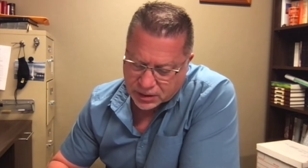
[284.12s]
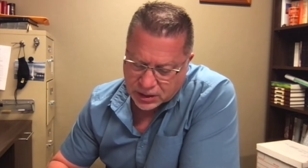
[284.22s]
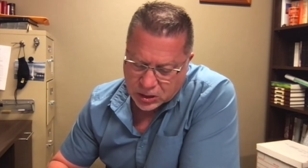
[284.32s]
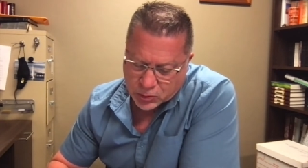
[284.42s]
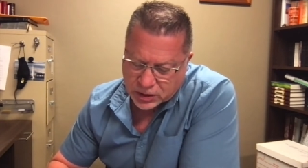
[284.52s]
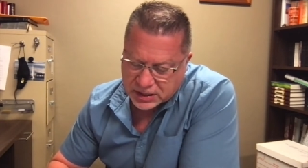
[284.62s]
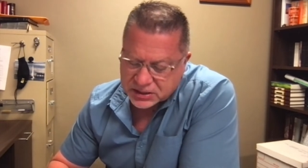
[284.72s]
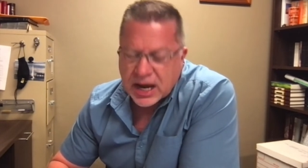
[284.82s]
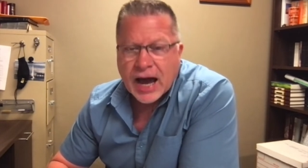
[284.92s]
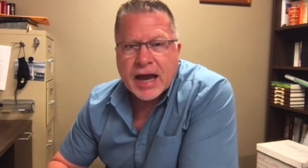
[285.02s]
When these
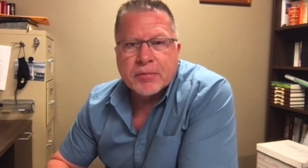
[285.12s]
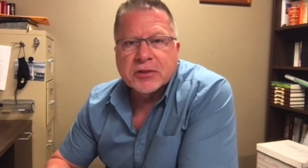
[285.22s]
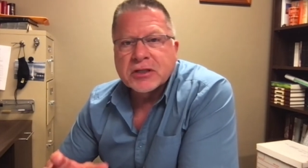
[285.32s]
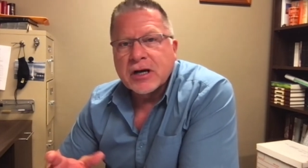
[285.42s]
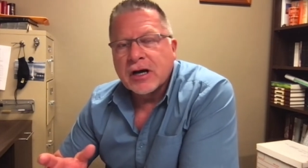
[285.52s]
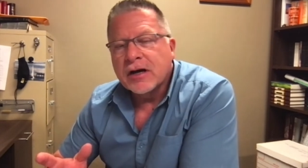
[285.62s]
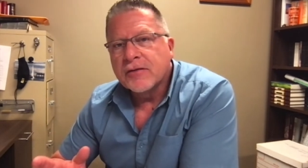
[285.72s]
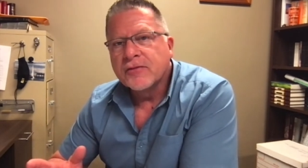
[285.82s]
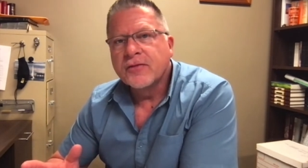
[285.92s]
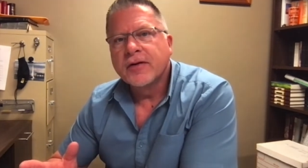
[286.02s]
times
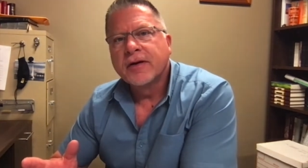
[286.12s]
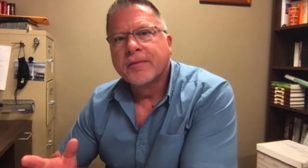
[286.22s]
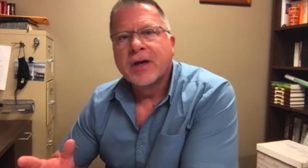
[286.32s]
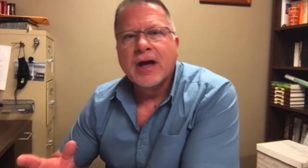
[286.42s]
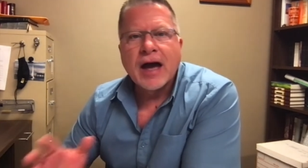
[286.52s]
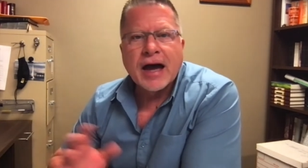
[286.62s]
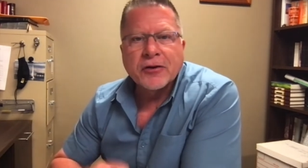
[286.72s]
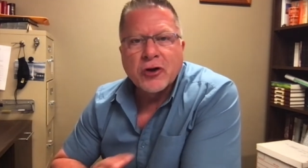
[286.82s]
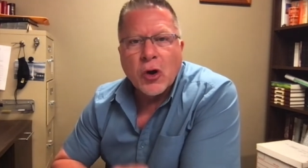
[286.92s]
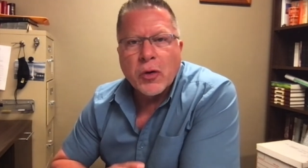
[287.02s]
of
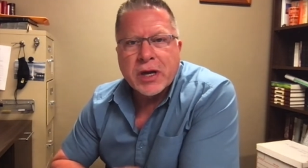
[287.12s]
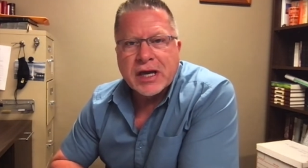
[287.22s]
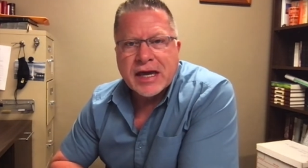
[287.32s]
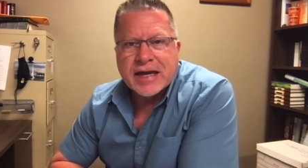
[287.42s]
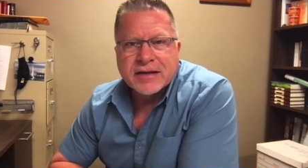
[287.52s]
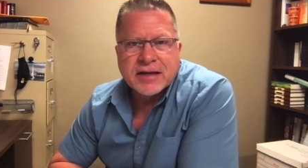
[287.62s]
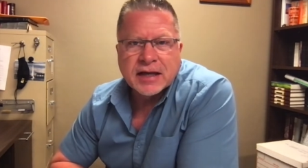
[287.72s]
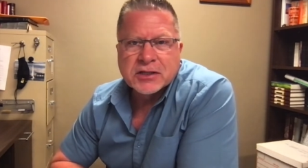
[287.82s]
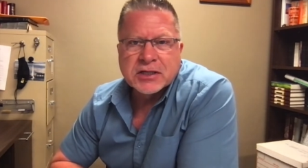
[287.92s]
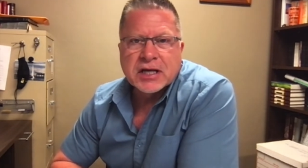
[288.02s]
ongoing
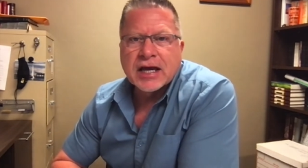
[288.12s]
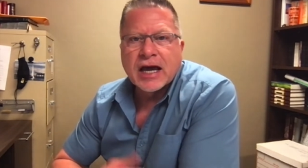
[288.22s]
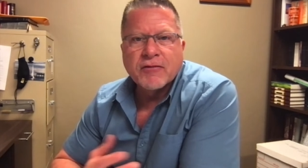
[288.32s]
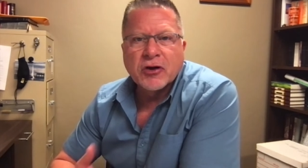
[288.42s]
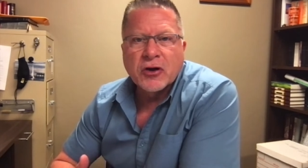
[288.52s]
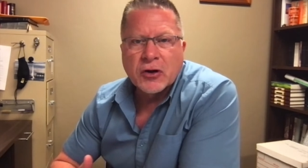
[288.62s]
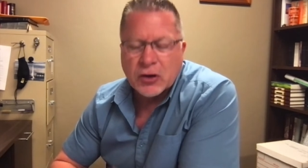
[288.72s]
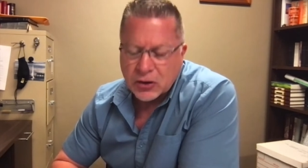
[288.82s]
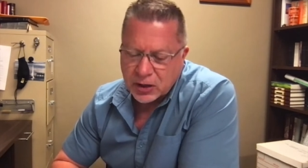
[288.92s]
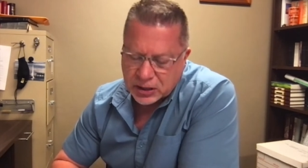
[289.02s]
intensity kind of
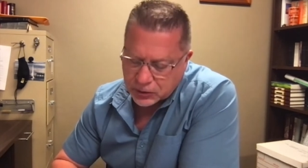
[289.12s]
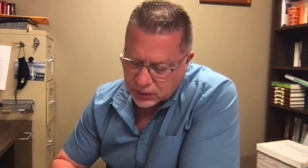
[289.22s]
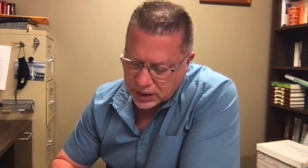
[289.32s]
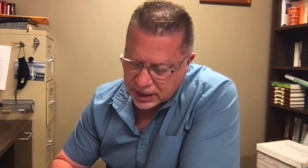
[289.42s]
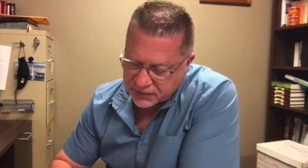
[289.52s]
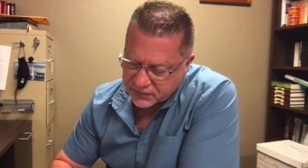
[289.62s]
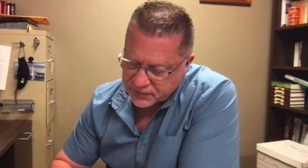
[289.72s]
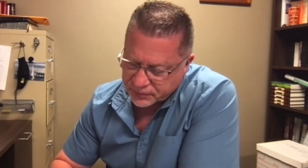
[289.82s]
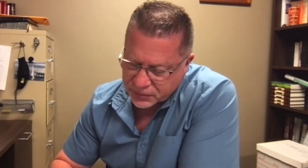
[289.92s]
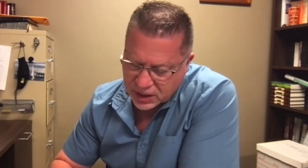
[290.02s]
occur in your life.
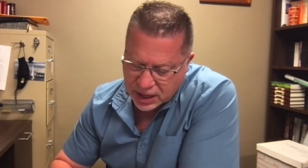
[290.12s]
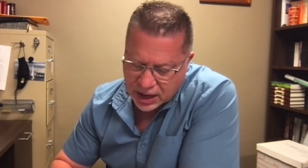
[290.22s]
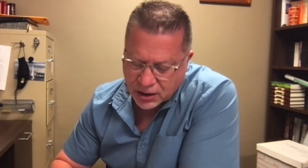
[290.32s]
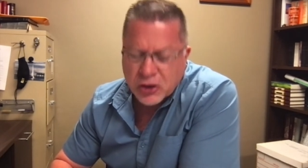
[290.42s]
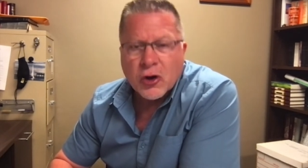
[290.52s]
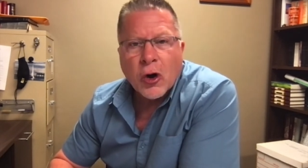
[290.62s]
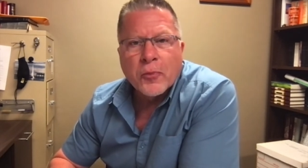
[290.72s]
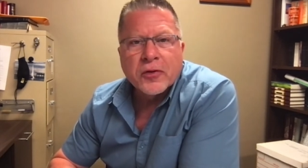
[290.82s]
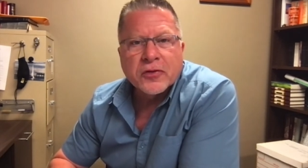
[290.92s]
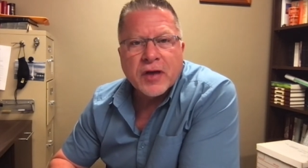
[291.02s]
How do you cope
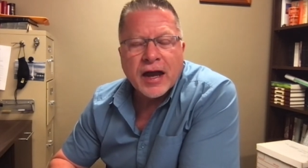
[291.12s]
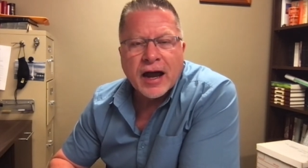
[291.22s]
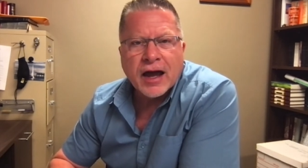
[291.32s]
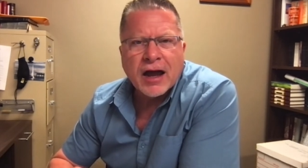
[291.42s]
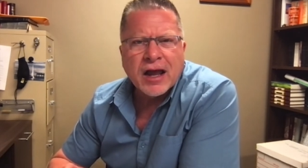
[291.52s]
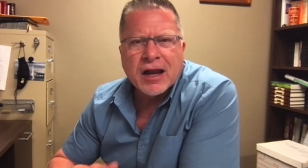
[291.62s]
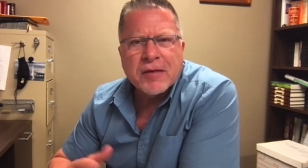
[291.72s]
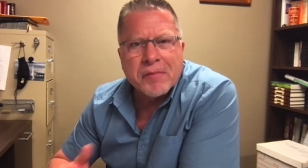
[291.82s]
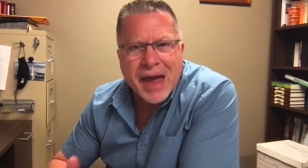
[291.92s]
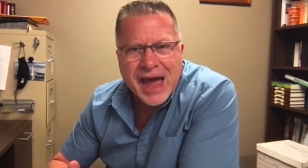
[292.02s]
with that? How, how, how do you
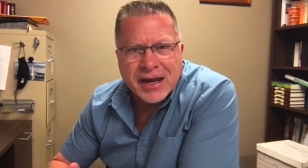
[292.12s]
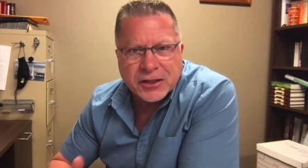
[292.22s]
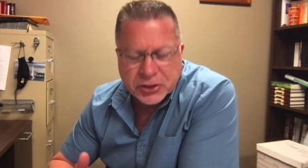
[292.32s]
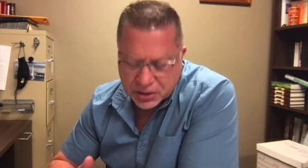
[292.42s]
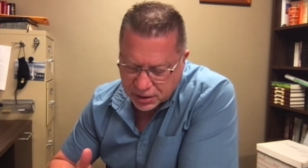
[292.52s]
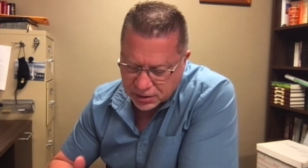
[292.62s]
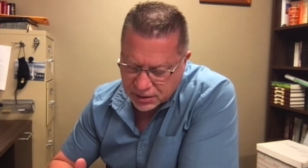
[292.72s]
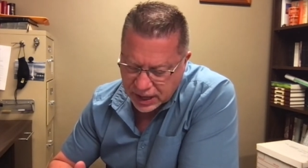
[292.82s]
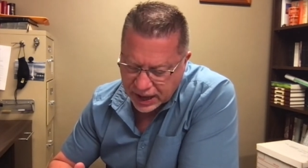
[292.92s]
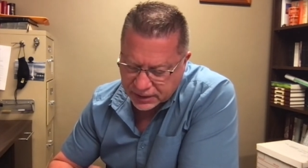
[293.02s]
manage
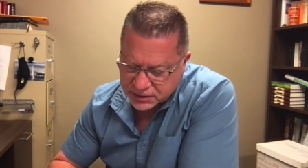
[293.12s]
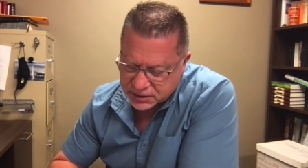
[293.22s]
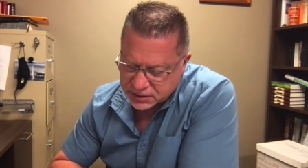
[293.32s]
that?